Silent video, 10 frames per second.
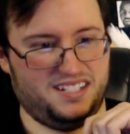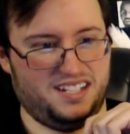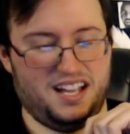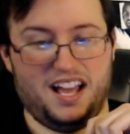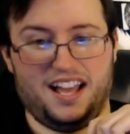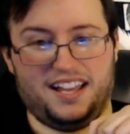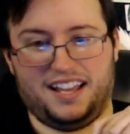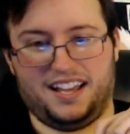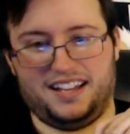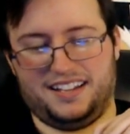for
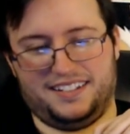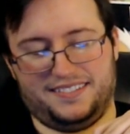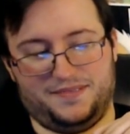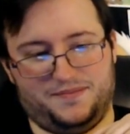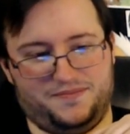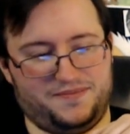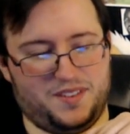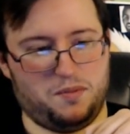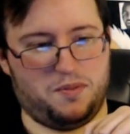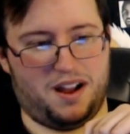watching. This
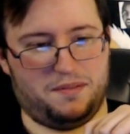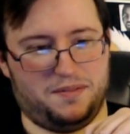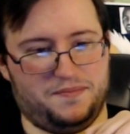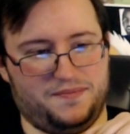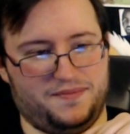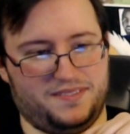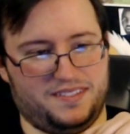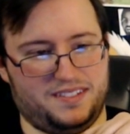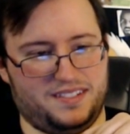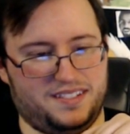challenge was made with the
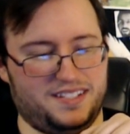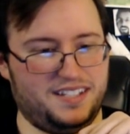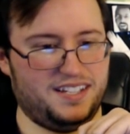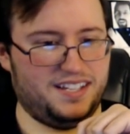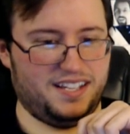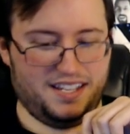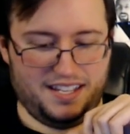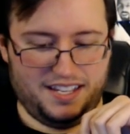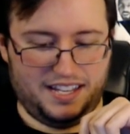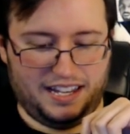help of my
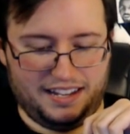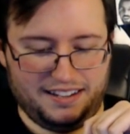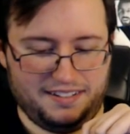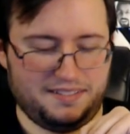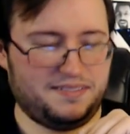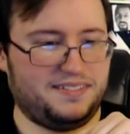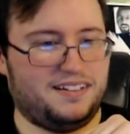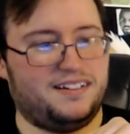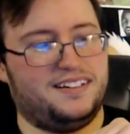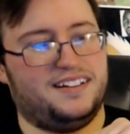Discord's users. Hey,
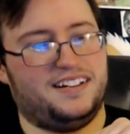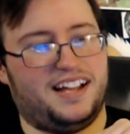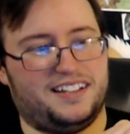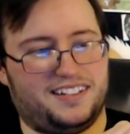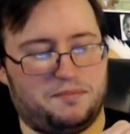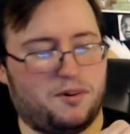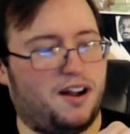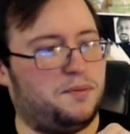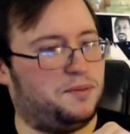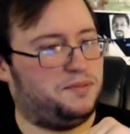you guys got
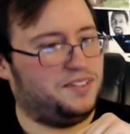problems.